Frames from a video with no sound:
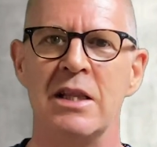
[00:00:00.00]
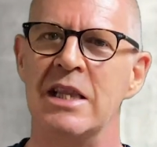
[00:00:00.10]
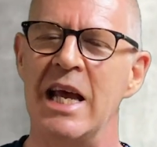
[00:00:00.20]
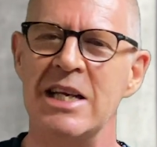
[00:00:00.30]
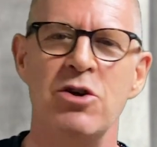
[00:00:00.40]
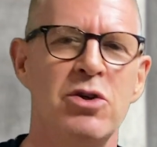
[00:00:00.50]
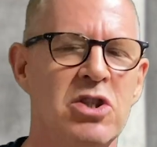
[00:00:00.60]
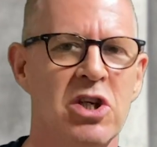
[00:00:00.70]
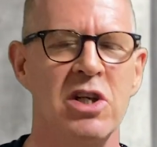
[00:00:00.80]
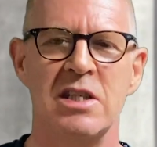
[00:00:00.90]
then you're
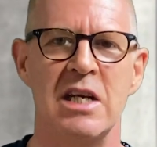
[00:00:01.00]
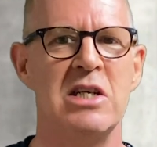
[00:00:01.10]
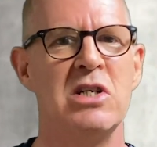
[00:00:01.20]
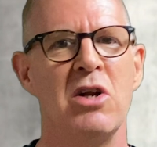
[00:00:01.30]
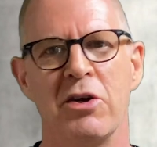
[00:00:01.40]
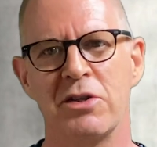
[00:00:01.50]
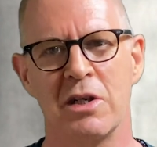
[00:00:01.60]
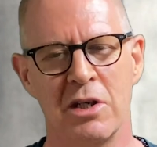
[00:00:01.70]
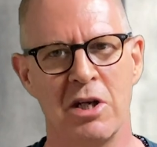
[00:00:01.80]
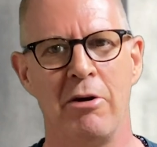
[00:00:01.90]
just not
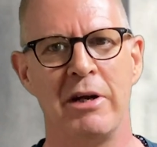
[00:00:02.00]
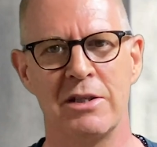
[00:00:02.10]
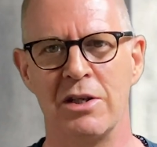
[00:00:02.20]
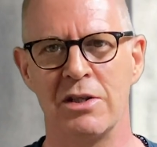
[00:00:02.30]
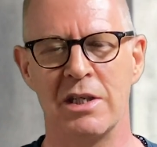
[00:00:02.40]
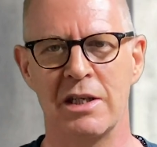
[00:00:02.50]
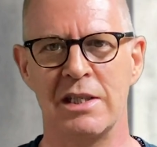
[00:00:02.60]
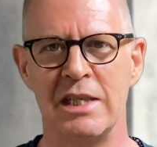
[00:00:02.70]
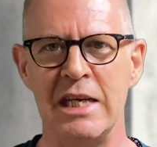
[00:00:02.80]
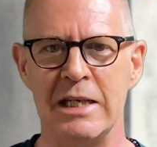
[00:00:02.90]
going to
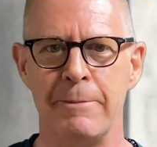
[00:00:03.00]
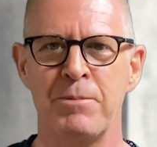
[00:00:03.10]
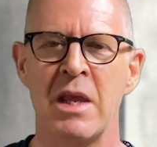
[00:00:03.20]
succeed.